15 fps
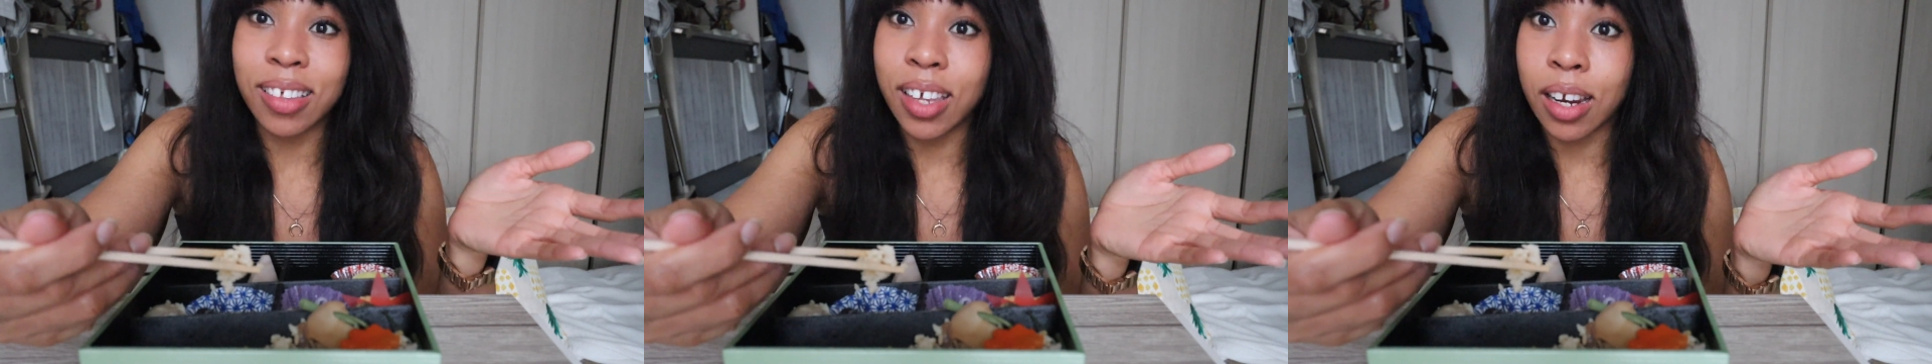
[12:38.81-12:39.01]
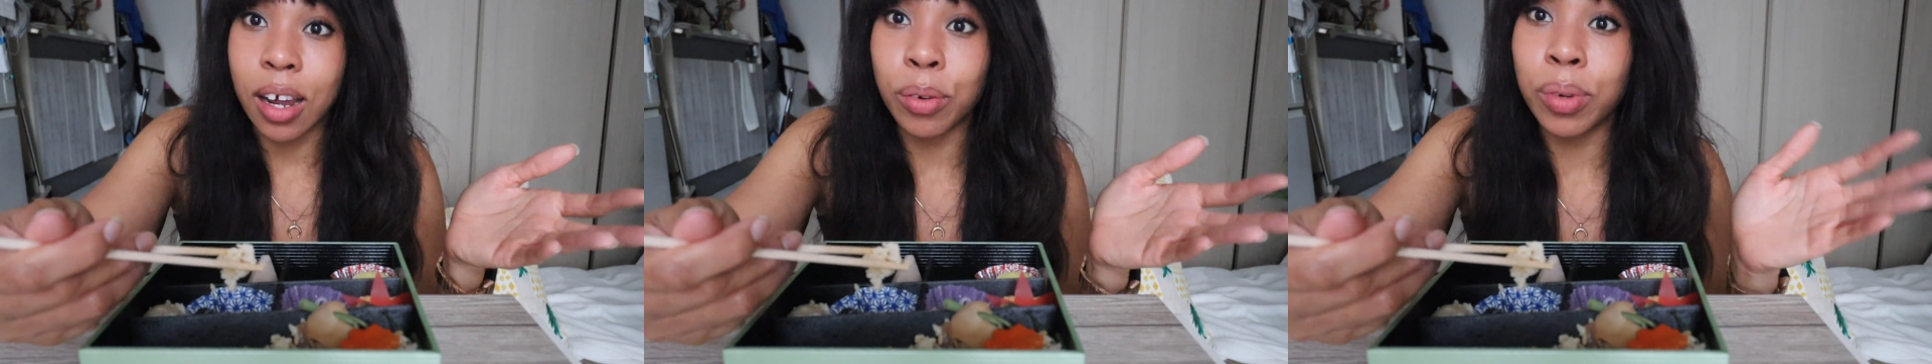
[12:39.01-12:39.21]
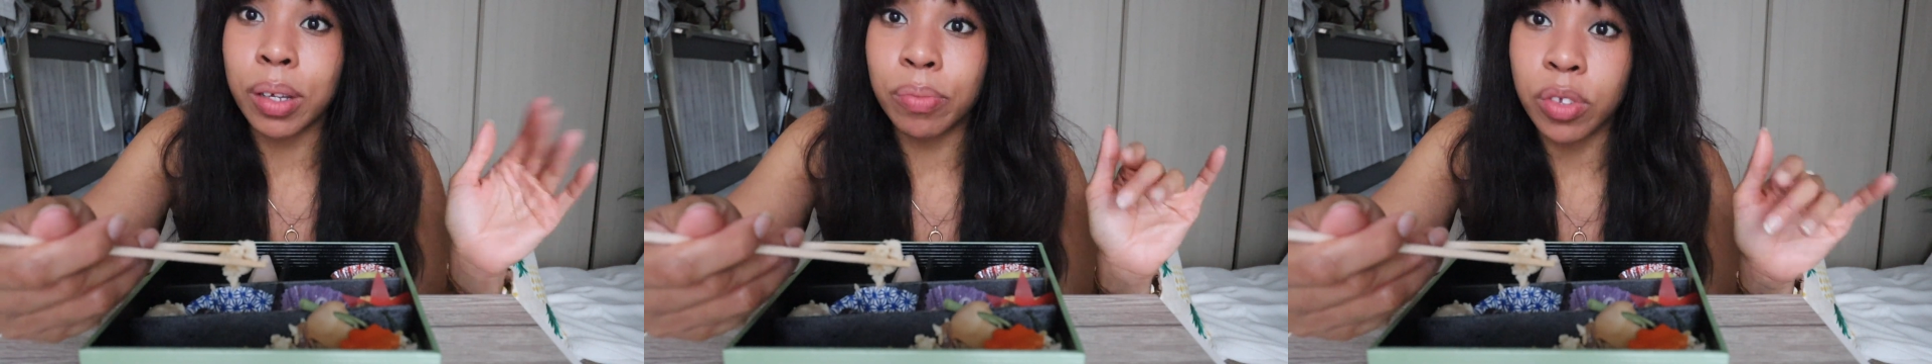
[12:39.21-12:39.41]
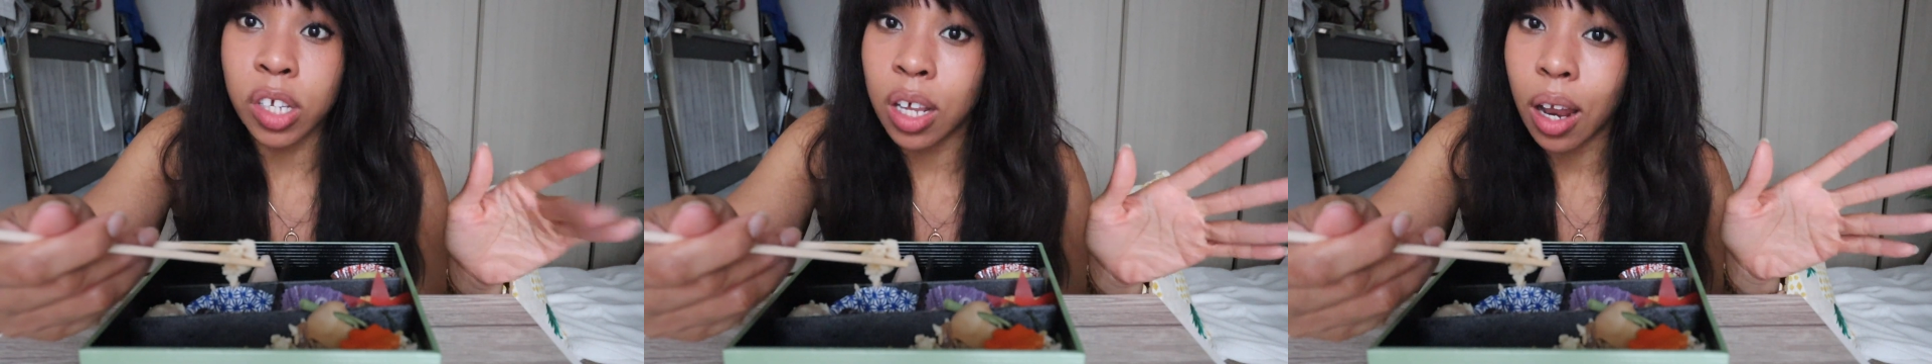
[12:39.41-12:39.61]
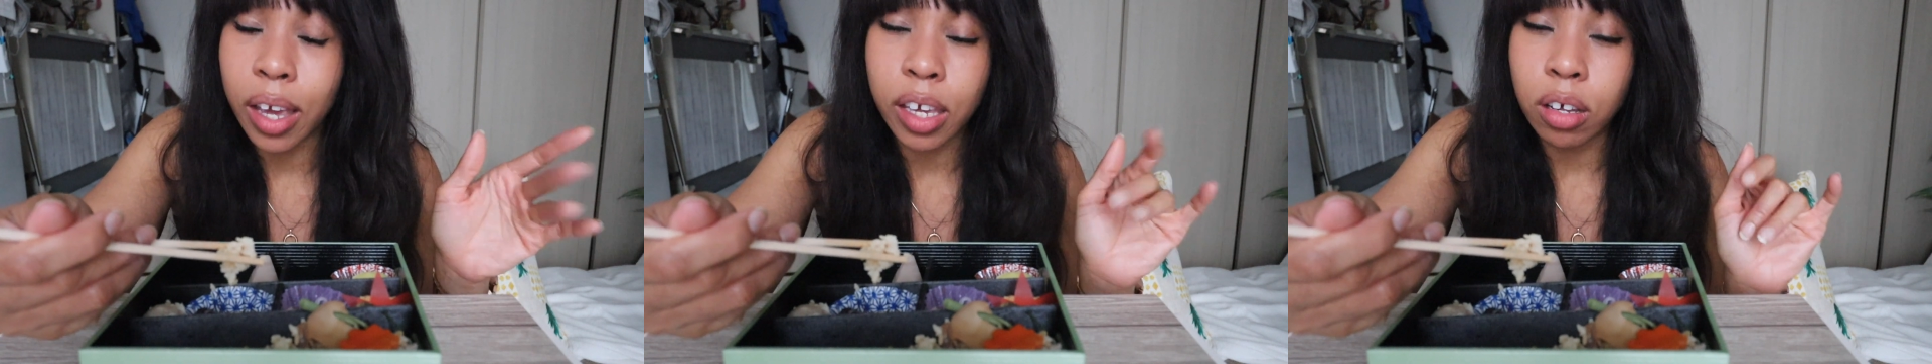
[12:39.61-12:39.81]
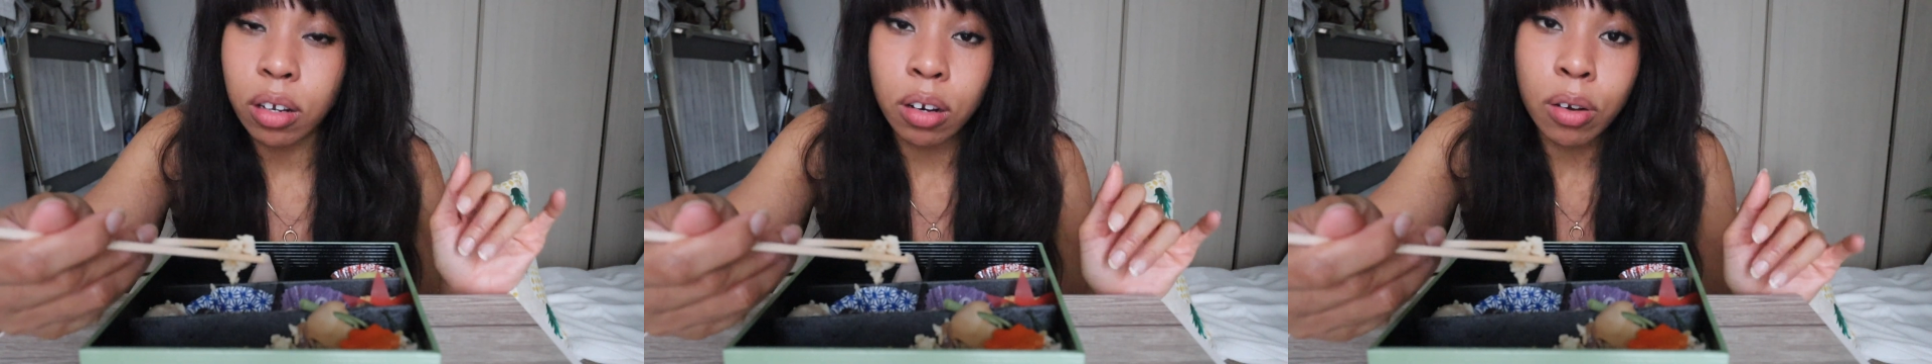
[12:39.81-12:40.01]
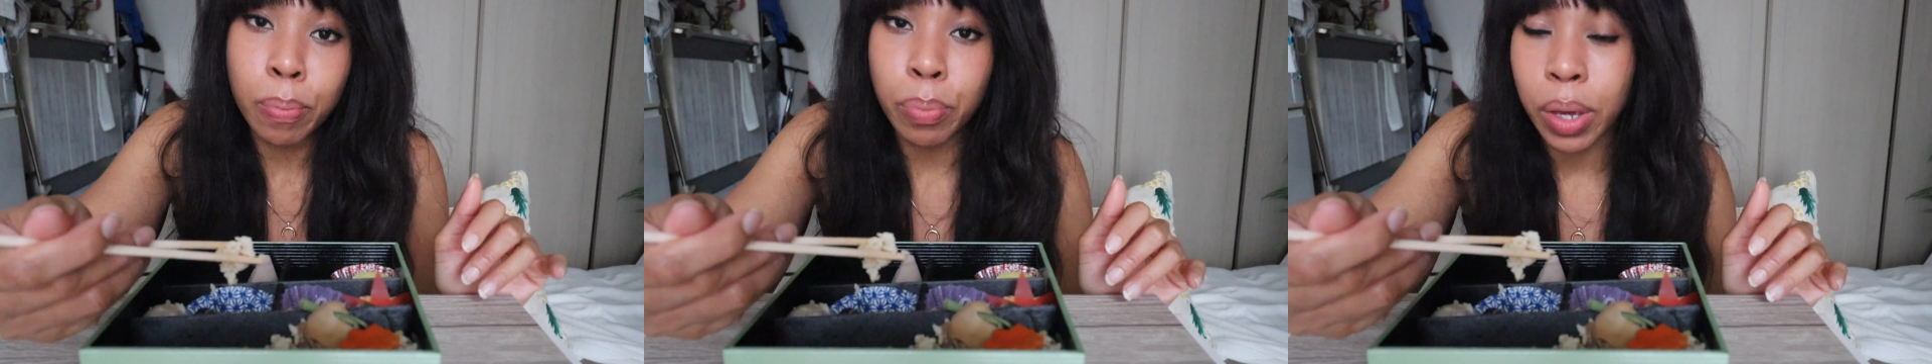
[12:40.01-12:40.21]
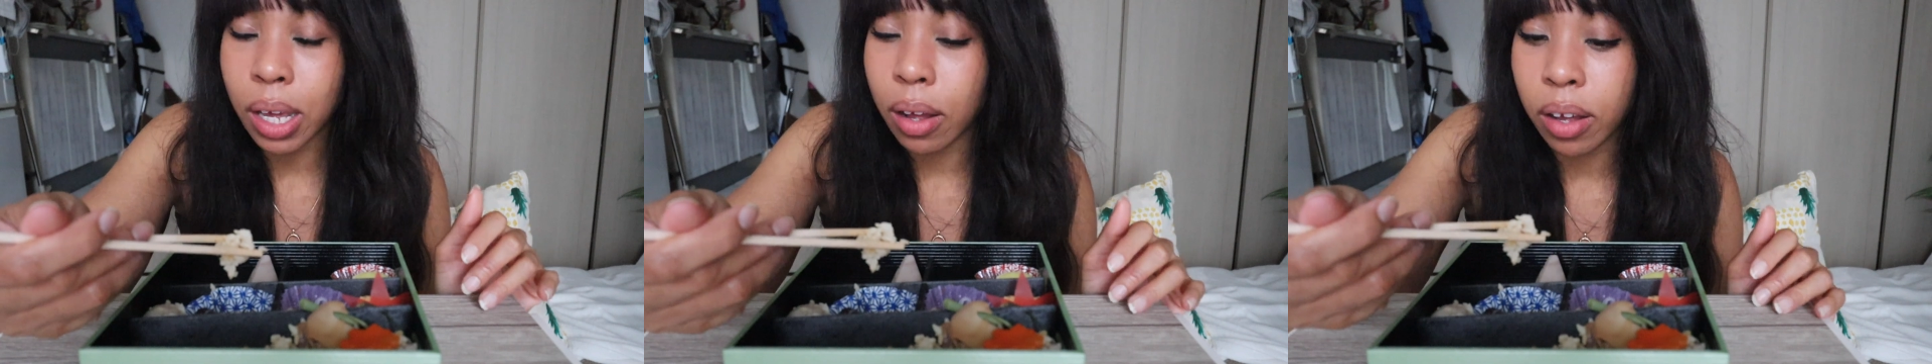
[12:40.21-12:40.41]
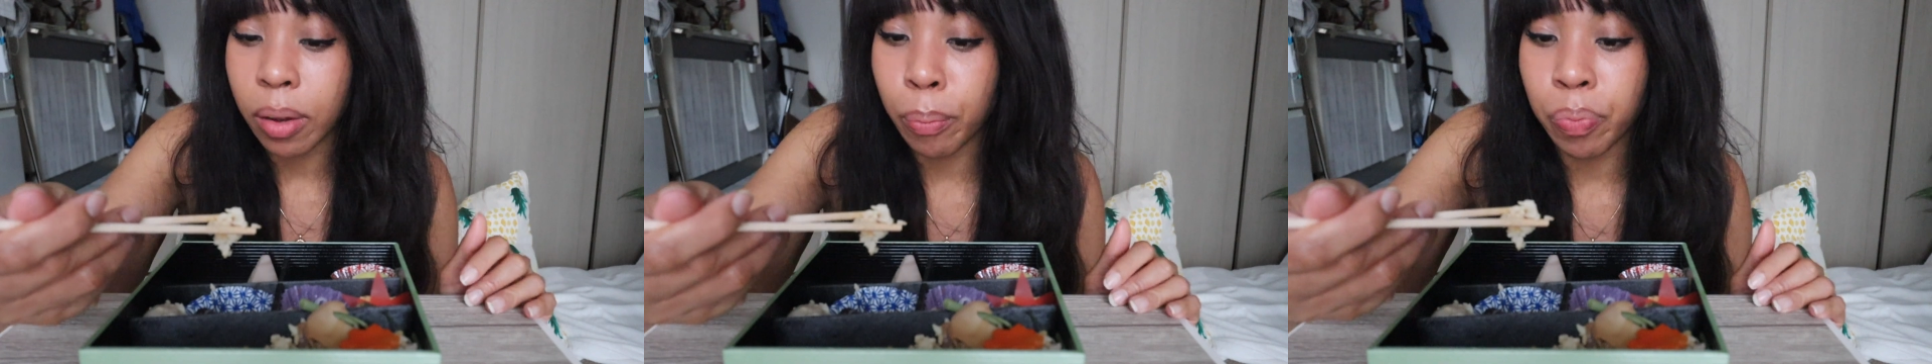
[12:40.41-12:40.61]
you know, you like it or lump it.